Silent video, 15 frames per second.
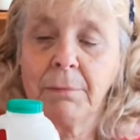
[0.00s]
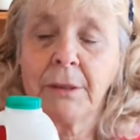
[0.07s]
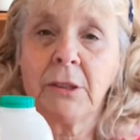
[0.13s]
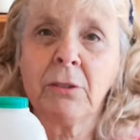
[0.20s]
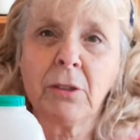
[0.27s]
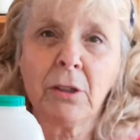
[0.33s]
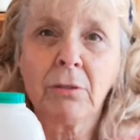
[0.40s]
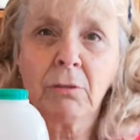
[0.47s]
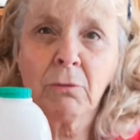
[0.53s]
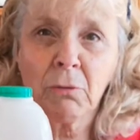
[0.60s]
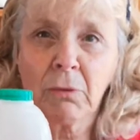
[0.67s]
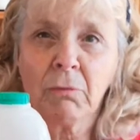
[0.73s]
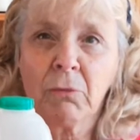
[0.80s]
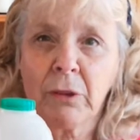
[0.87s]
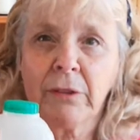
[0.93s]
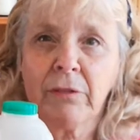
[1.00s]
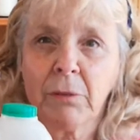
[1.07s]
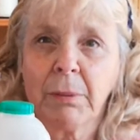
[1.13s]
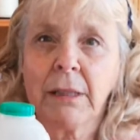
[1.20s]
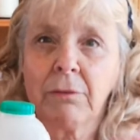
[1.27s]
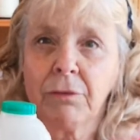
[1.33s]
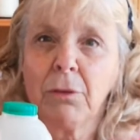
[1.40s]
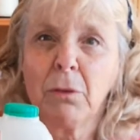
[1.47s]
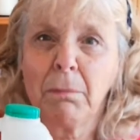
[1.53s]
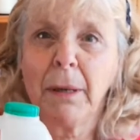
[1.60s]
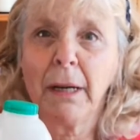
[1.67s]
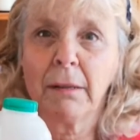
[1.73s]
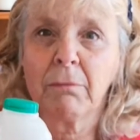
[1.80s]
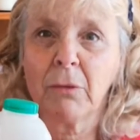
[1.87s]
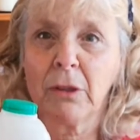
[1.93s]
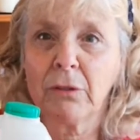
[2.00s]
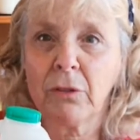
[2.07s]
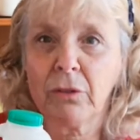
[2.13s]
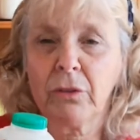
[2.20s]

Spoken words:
but you don't want one of the big 4-pint ones,